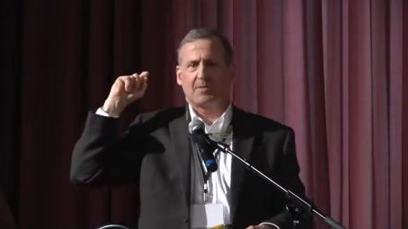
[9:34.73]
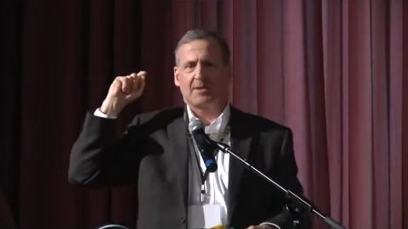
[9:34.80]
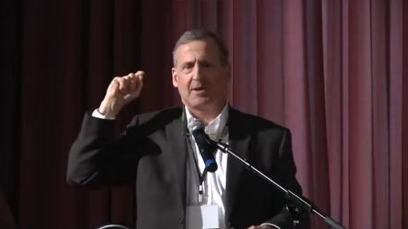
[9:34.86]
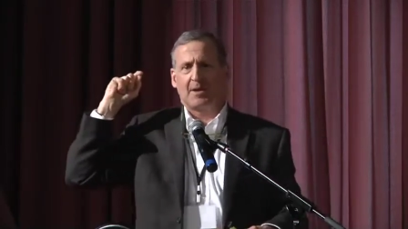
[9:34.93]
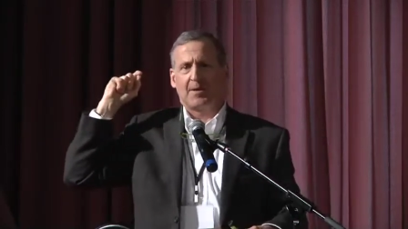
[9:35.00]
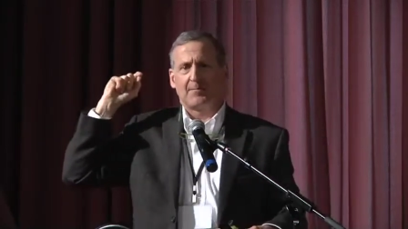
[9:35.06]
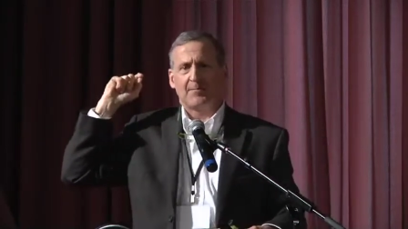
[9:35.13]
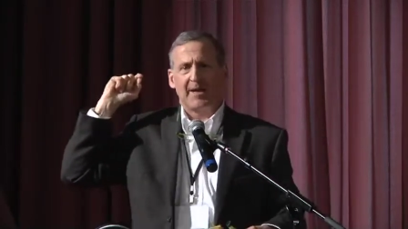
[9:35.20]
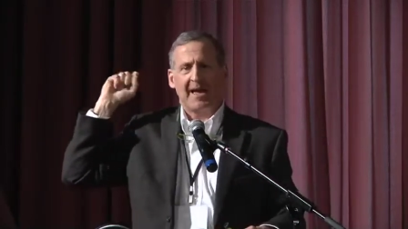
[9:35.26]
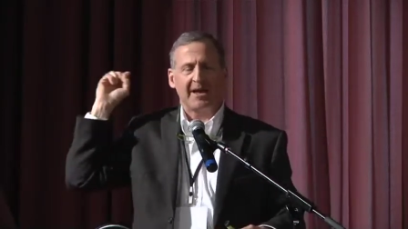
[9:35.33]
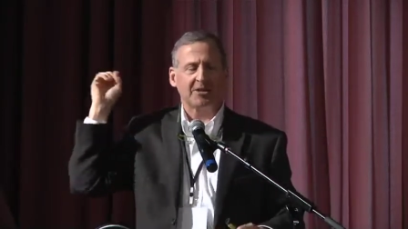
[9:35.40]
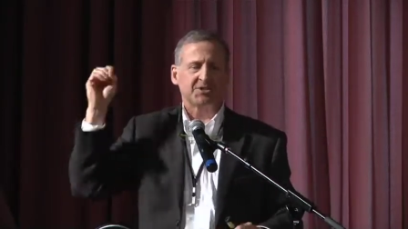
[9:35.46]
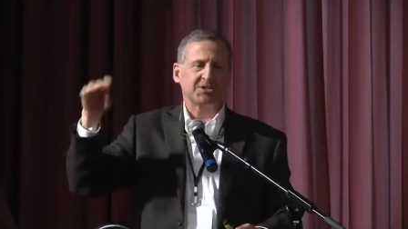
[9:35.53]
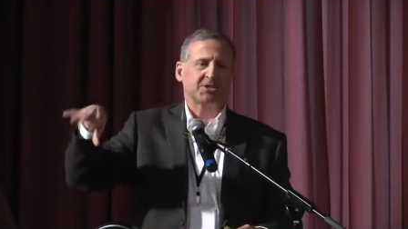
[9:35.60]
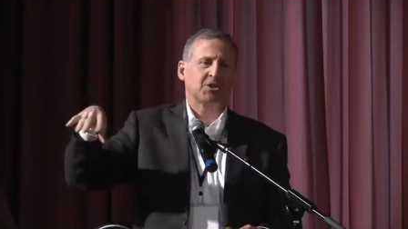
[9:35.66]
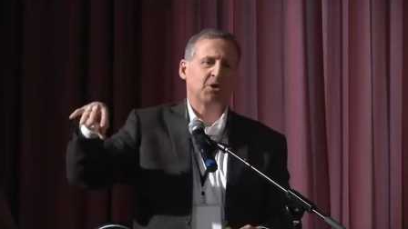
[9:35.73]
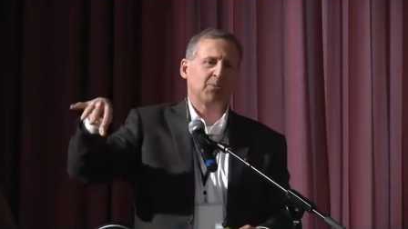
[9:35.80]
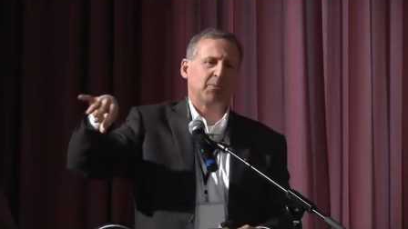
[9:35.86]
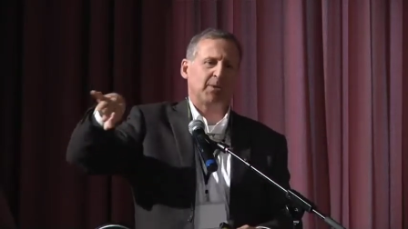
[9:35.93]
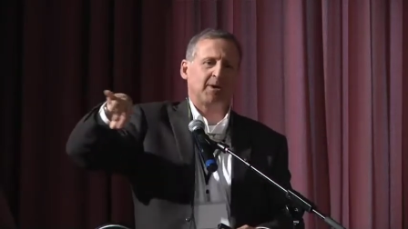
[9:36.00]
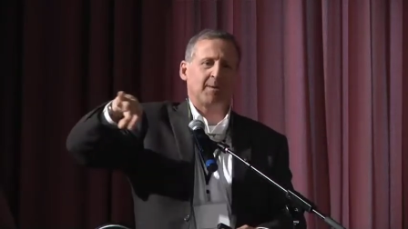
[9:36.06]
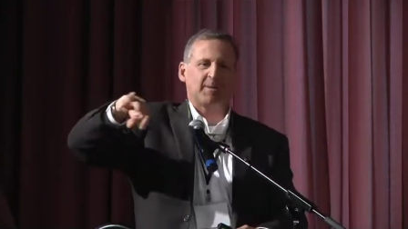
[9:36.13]
um, Anderson
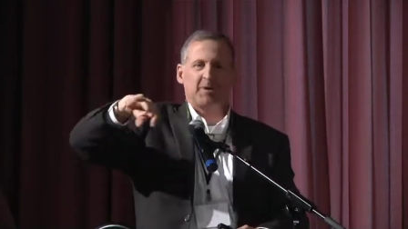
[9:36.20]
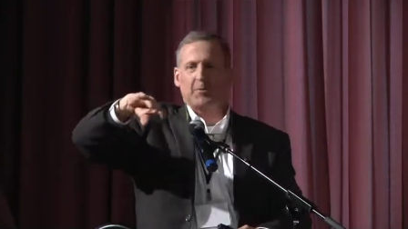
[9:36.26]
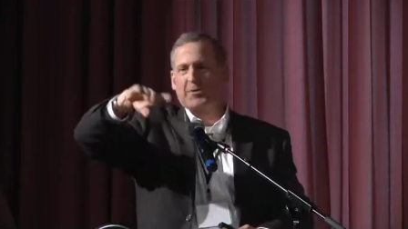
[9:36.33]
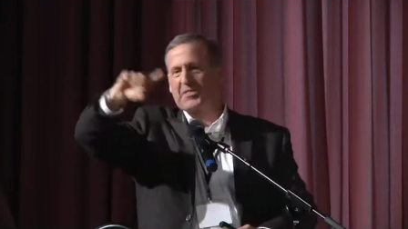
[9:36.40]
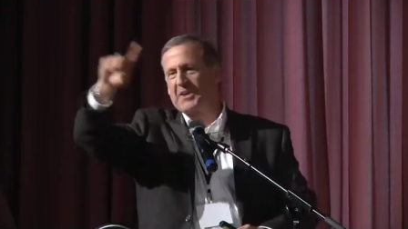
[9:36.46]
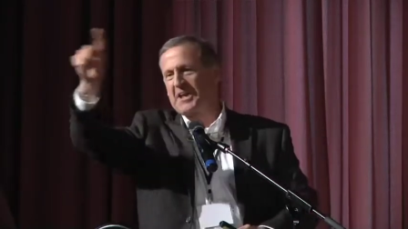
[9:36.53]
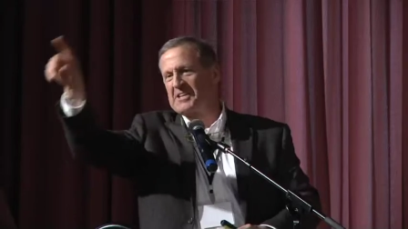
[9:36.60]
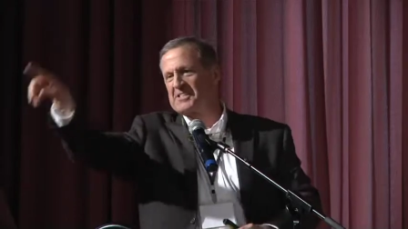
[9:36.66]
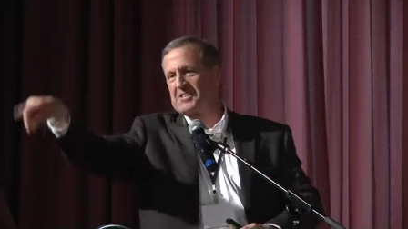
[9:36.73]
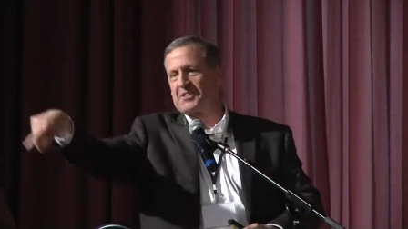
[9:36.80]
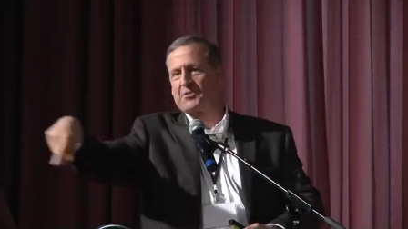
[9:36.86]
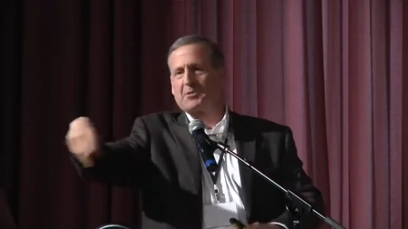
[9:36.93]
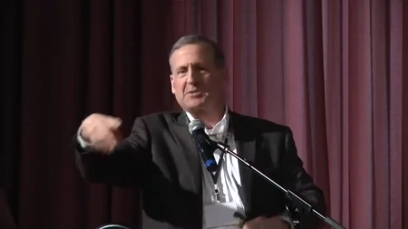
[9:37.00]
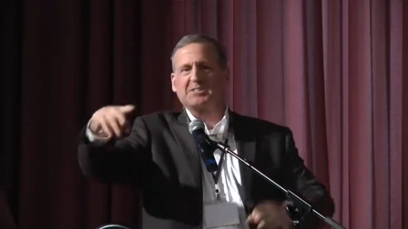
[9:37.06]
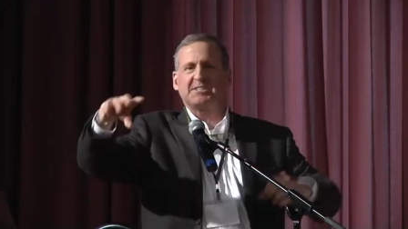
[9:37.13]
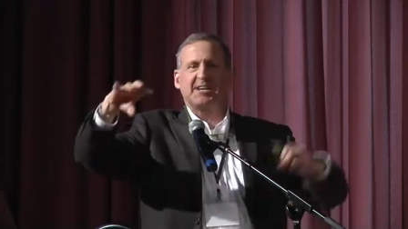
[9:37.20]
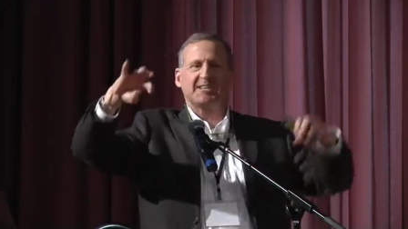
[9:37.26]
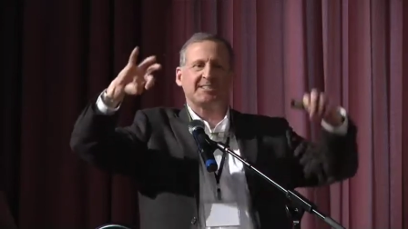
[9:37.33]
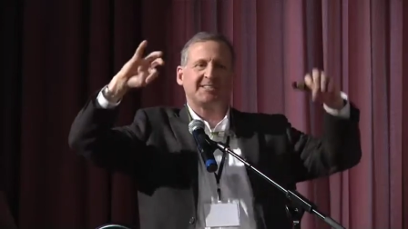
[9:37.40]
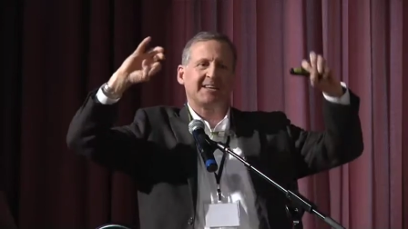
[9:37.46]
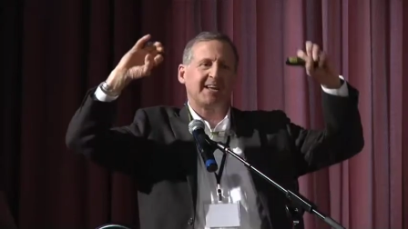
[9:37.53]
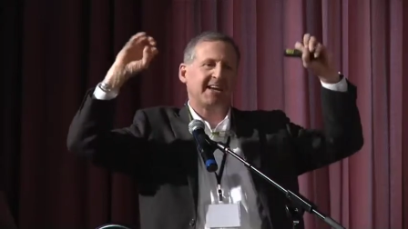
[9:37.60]
Cooper coming in with an
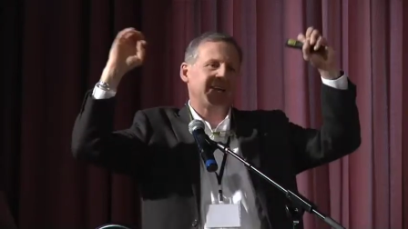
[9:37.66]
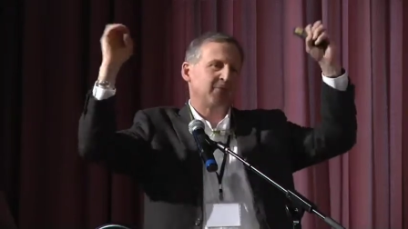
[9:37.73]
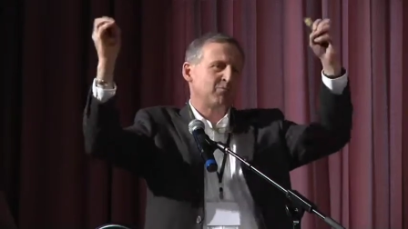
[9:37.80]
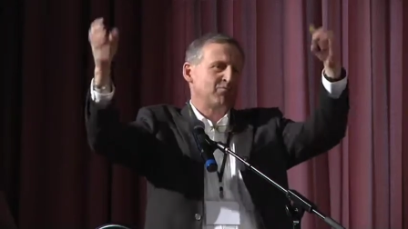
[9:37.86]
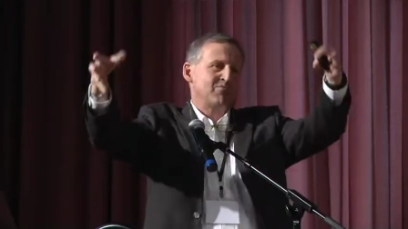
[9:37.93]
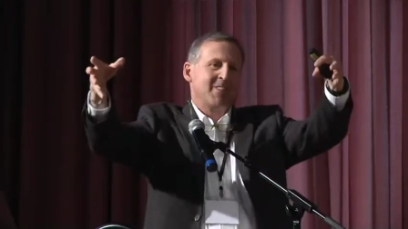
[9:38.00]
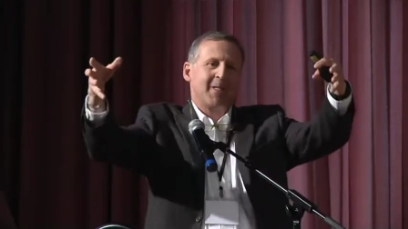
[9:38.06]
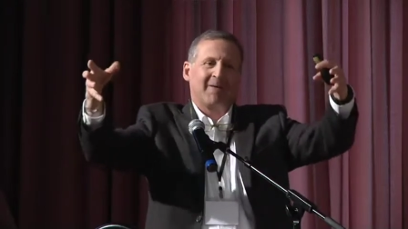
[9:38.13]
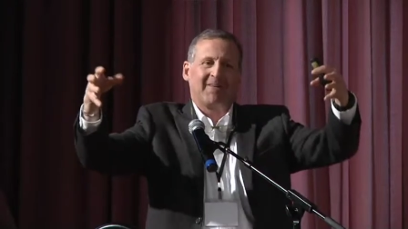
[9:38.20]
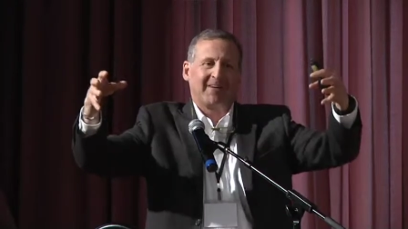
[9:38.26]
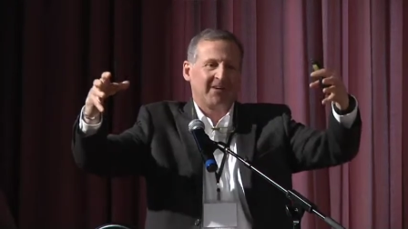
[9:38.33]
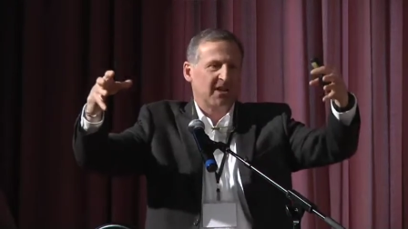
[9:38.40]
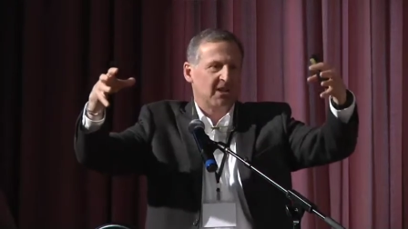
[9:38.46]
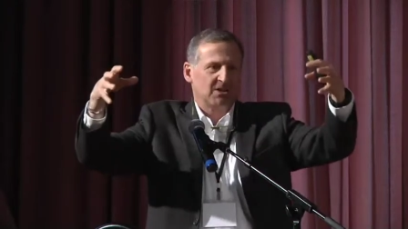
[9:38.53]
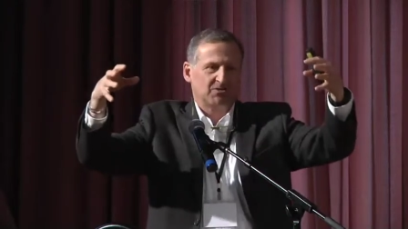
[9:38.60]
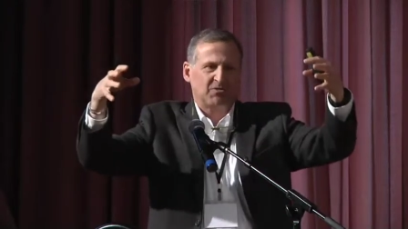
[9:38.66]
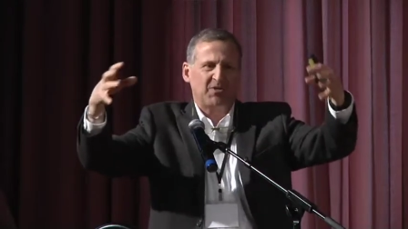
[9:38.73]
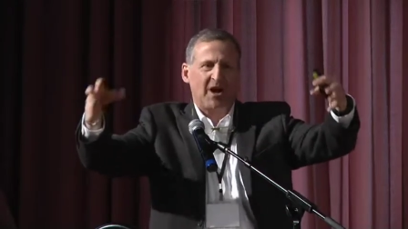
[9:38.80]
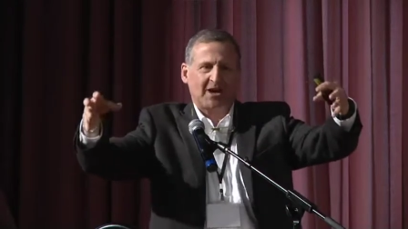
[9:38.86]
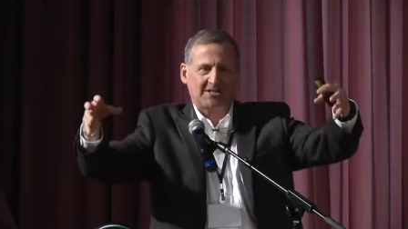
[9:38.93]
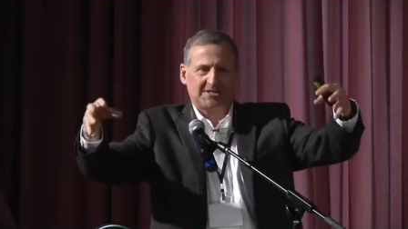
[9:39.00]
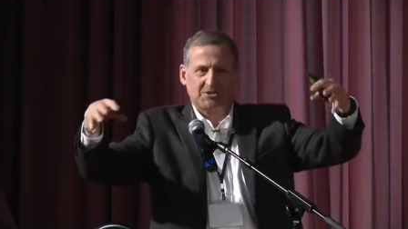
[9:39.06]
AC360 or
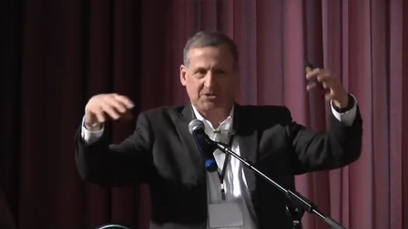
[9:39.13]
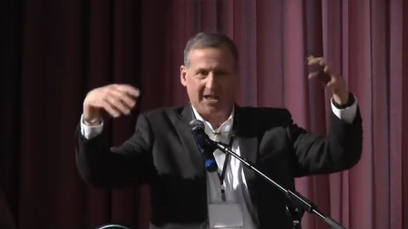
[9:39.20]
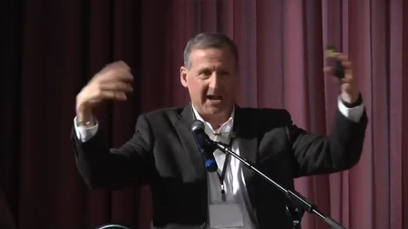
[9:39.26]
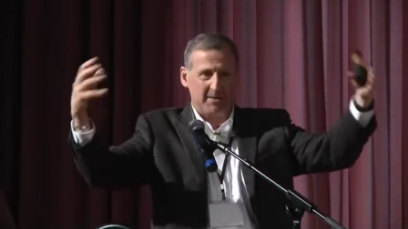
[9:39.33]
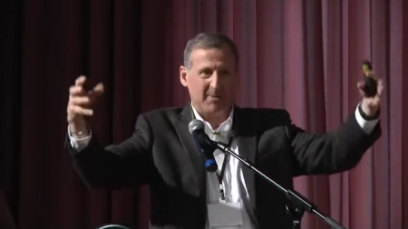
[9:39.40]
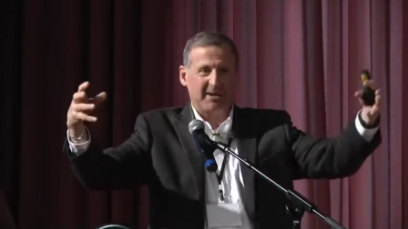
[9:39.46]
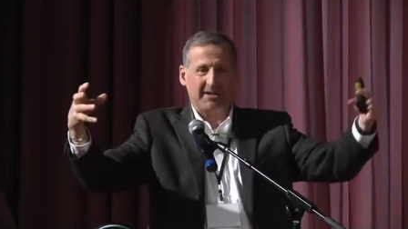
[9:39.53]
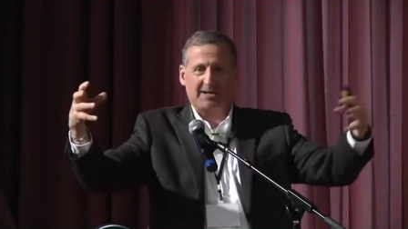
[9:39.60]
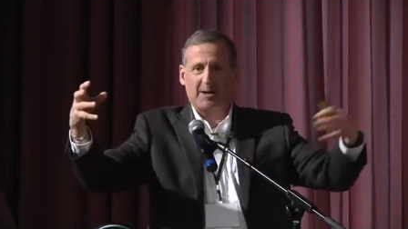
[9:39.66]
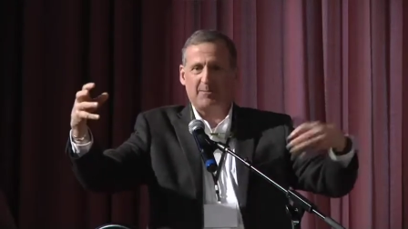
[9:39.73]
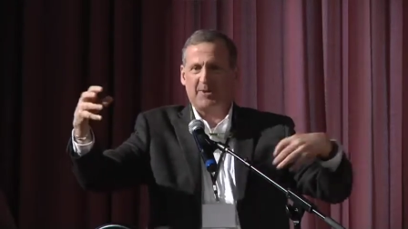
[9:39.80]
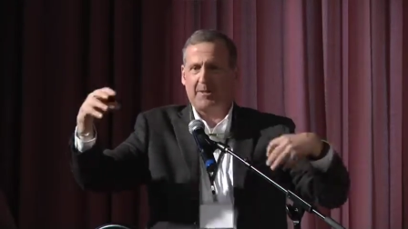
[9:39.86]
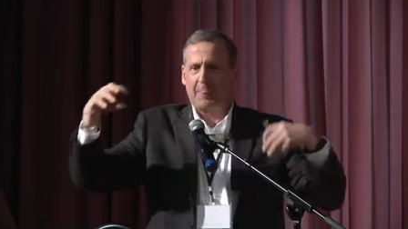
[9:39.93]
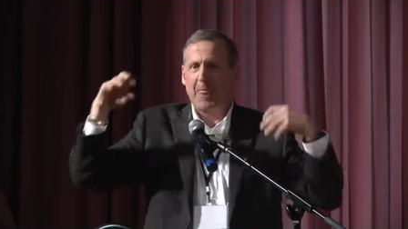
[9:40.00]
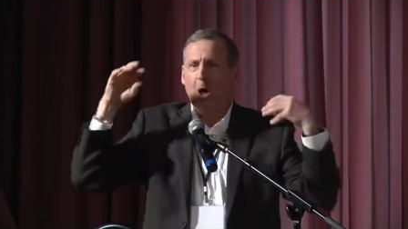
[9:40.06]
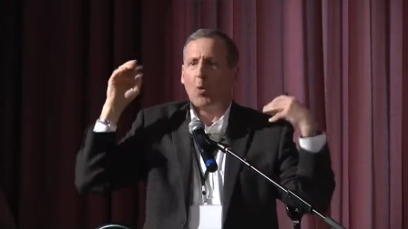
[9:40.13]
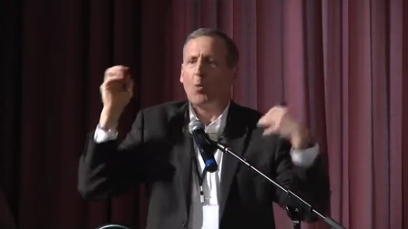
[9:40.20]
Fox News, anybody coming in,